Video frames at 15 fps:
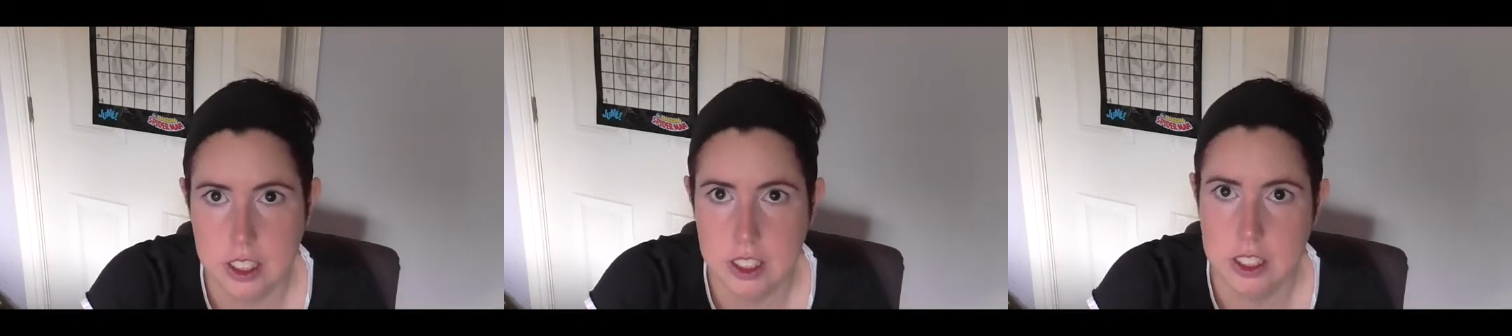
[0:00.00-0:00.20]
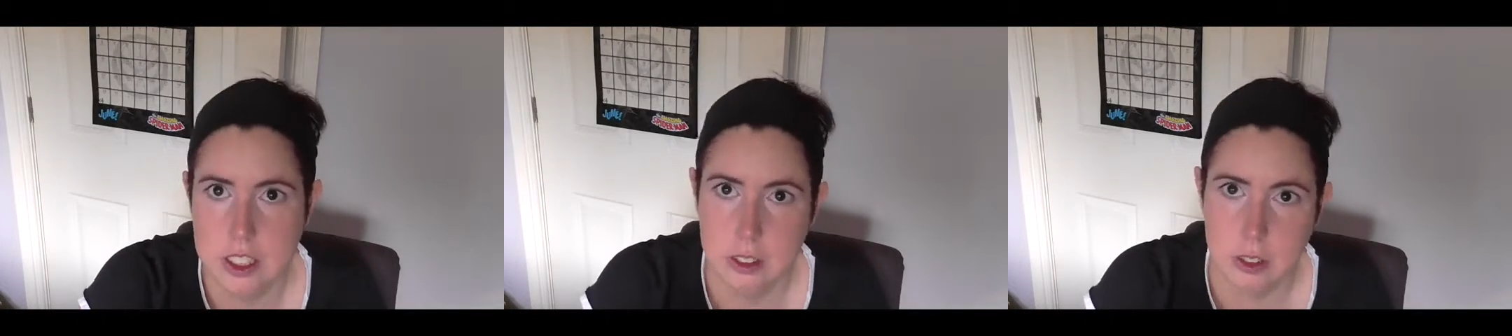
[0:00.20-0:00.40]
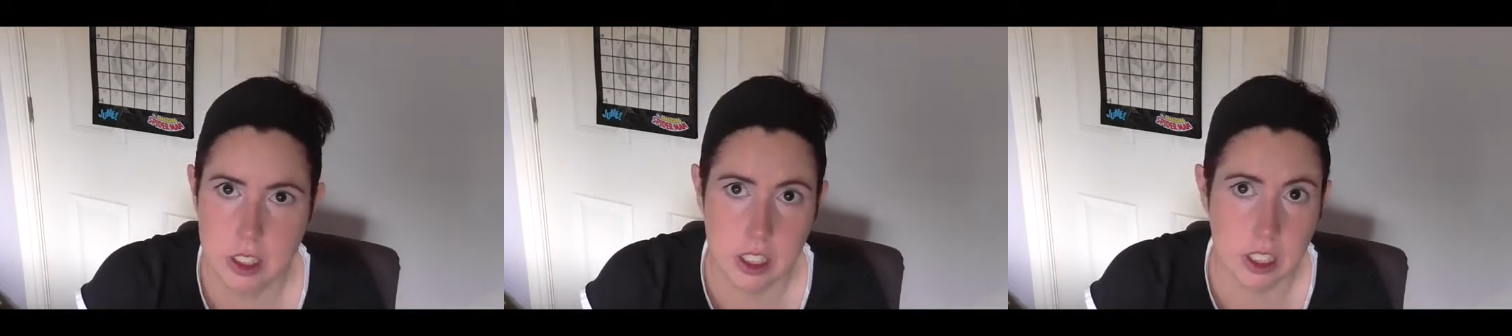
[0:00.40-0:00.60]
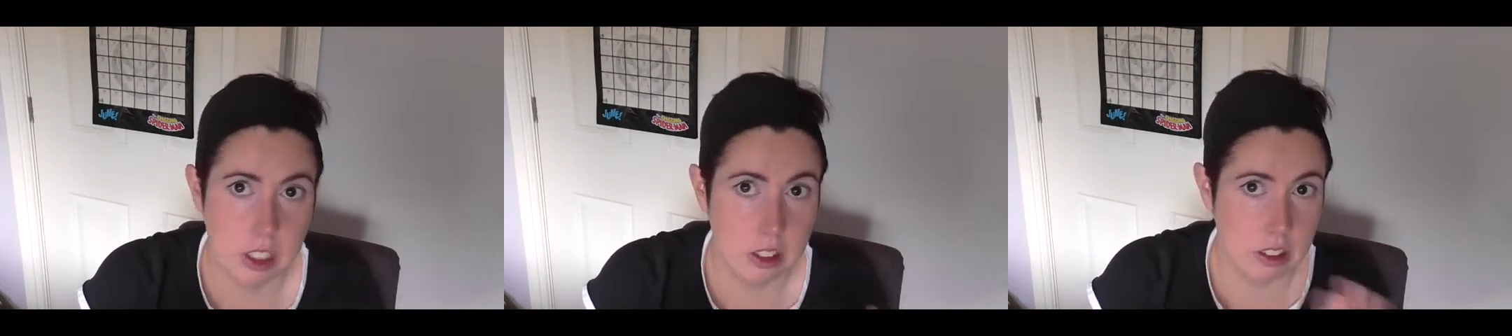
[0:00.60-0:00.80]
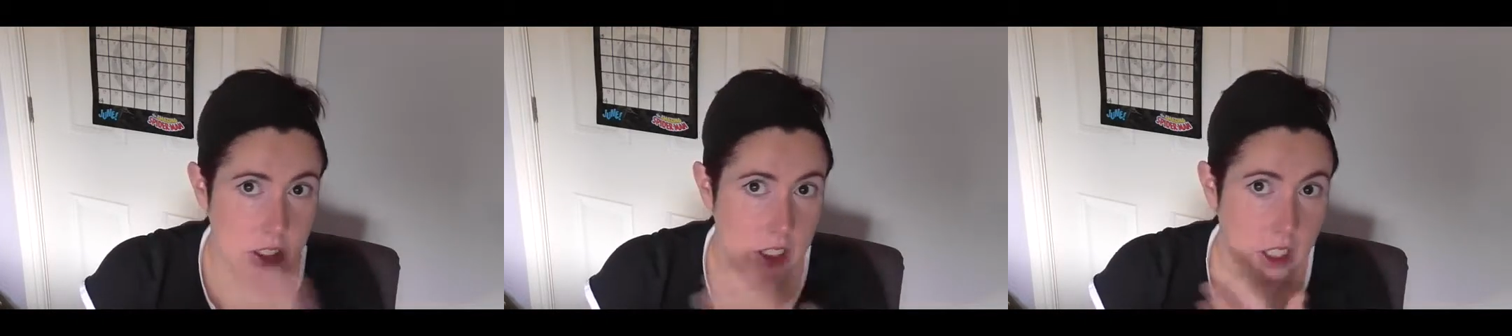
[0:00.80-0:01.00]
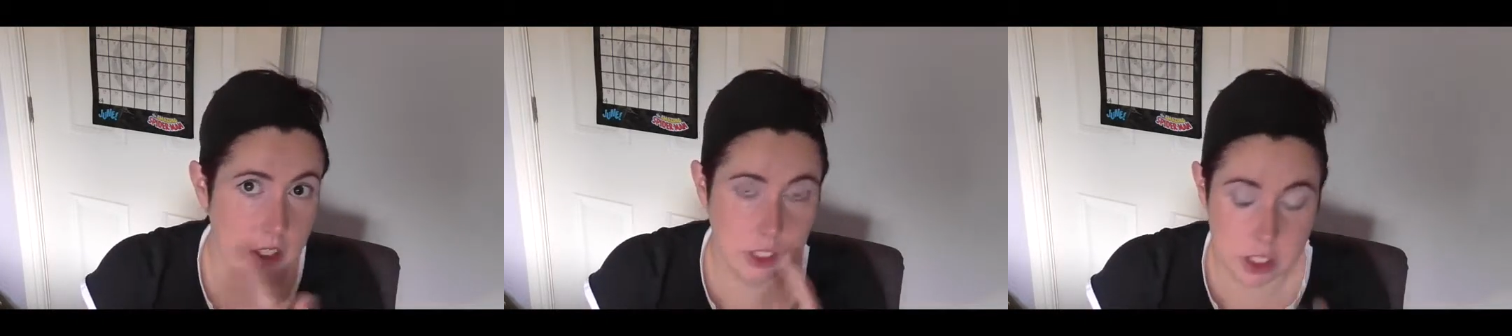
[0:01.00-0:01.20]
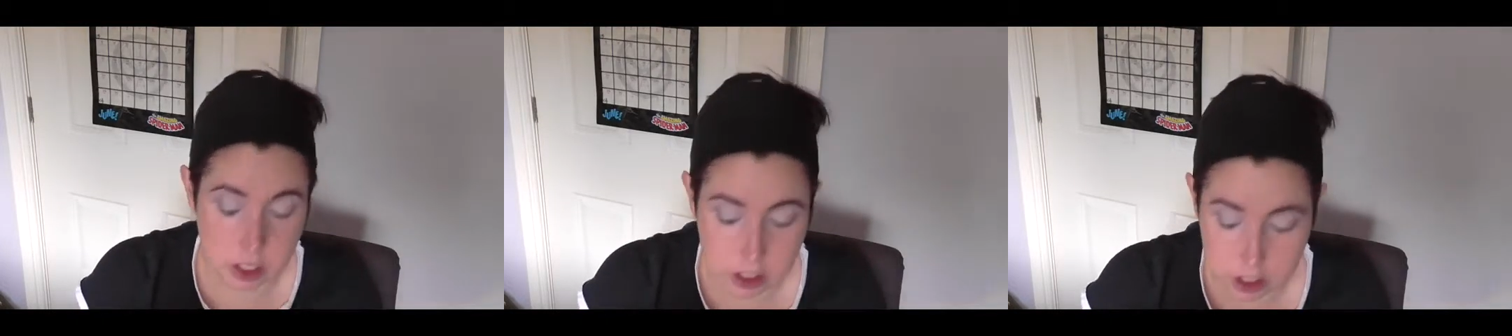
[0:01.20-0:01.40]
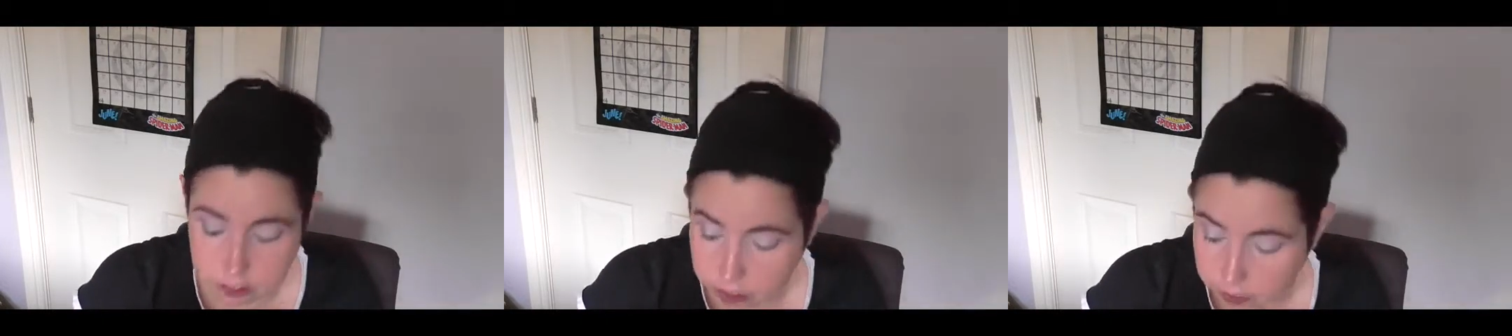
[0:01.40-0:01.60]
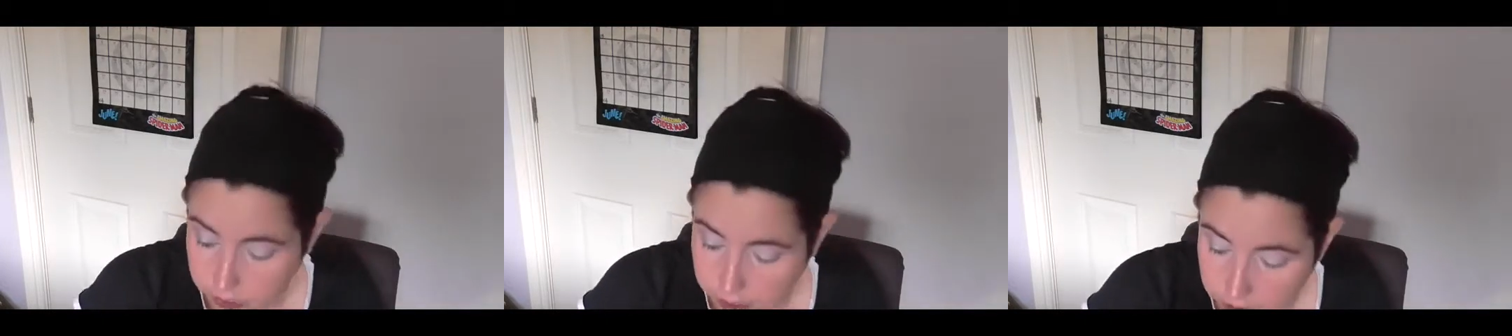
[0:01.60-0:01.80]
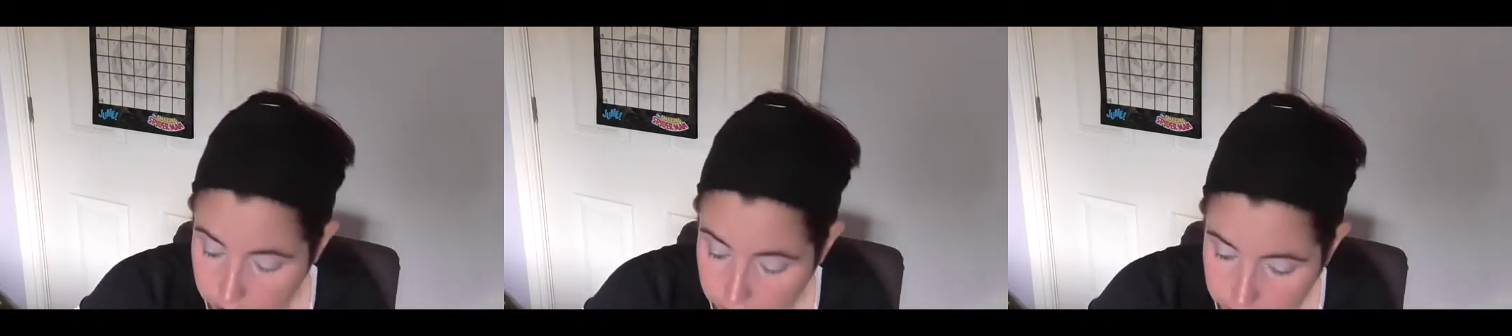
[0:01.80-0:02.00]
this is why I'm going to have to touch everything
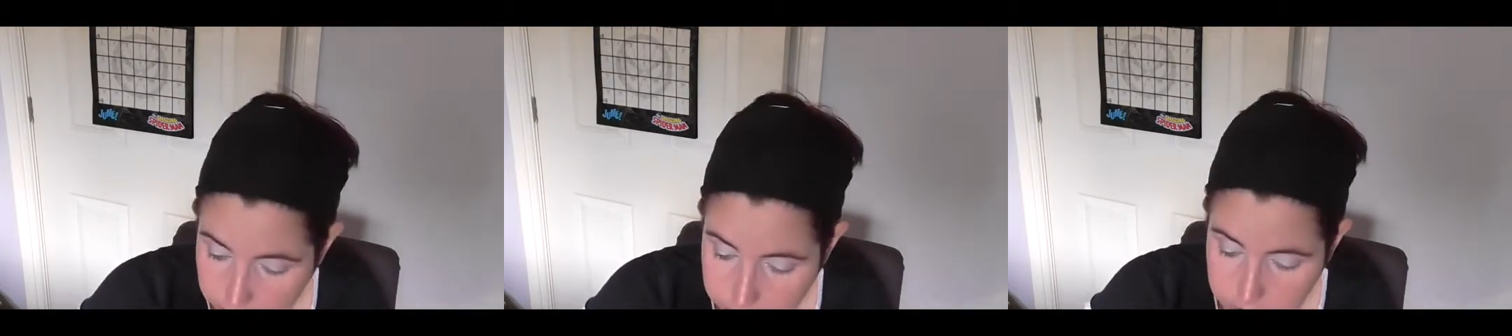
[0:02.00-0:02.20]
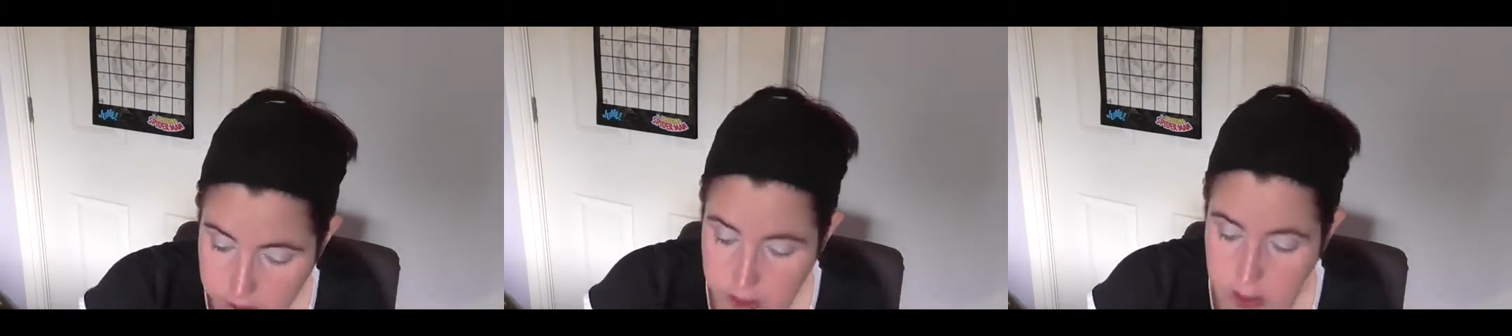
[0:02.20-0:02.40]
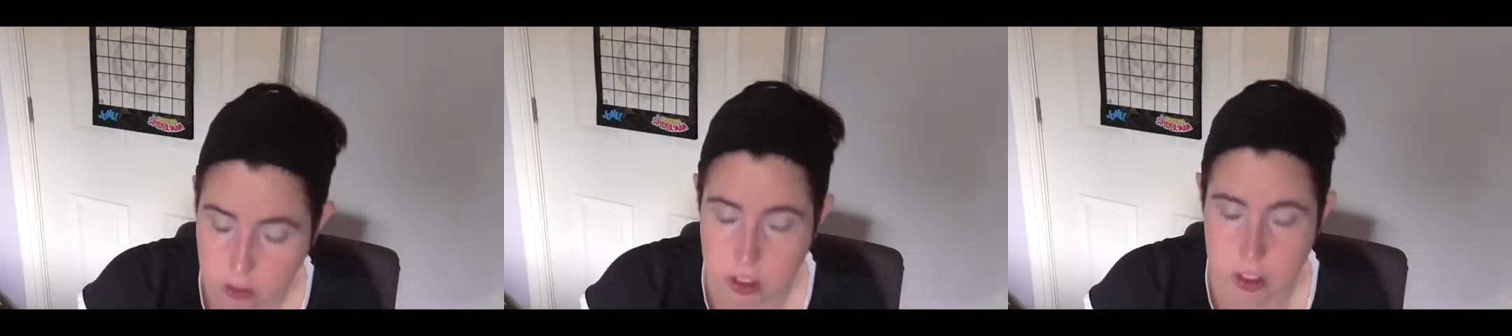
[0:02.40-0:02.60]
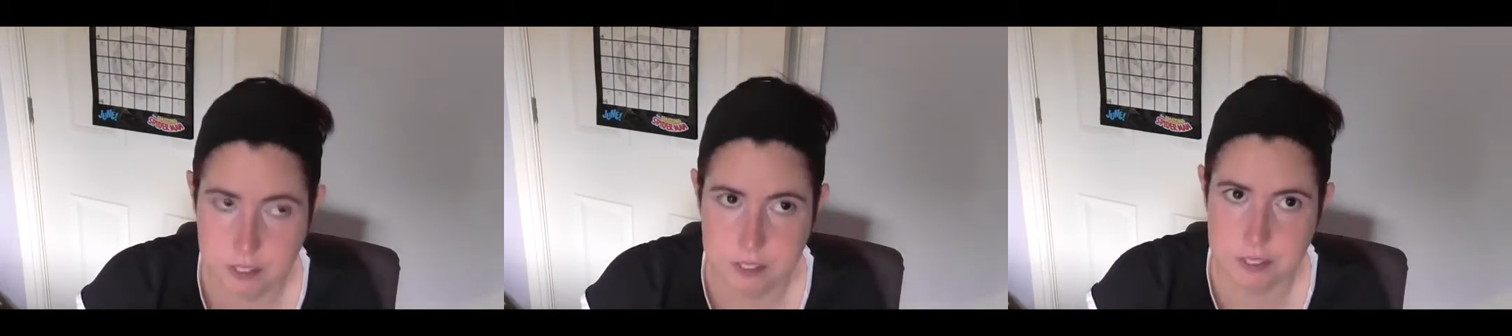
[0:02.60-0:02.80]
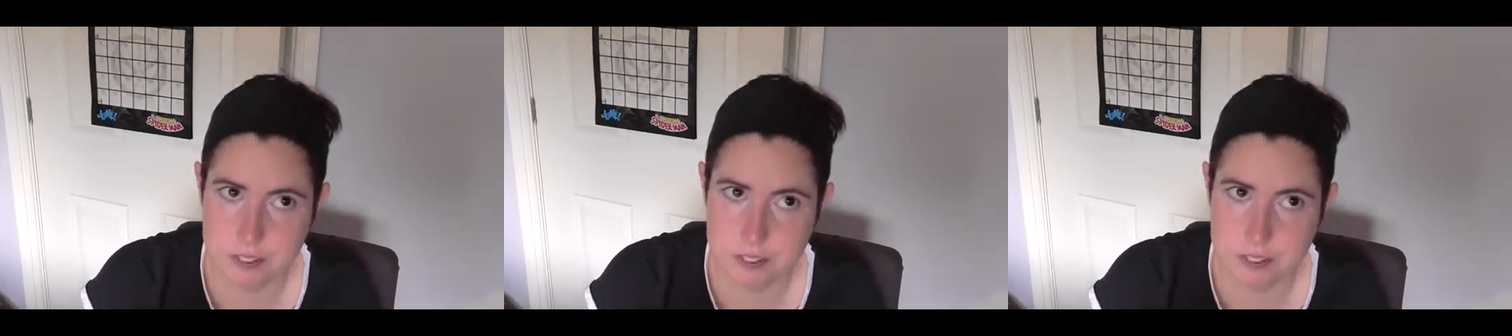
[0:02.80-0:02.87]
back up when I'm done anyway.